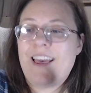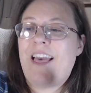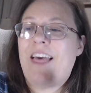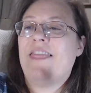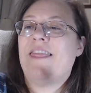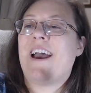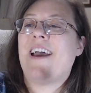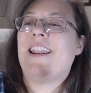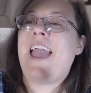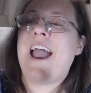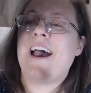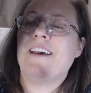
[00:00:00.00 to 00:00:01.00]
that
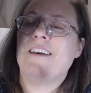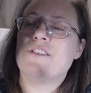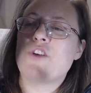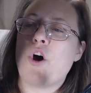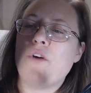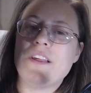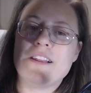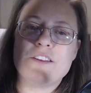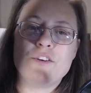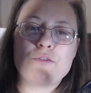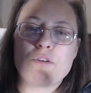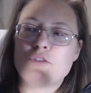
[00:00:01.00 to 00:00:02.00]
has all these
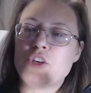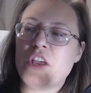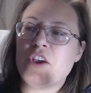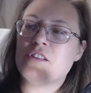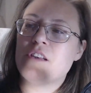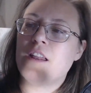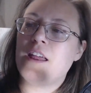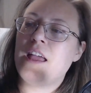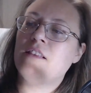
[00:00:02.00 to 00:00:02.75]
little crochet hooks on it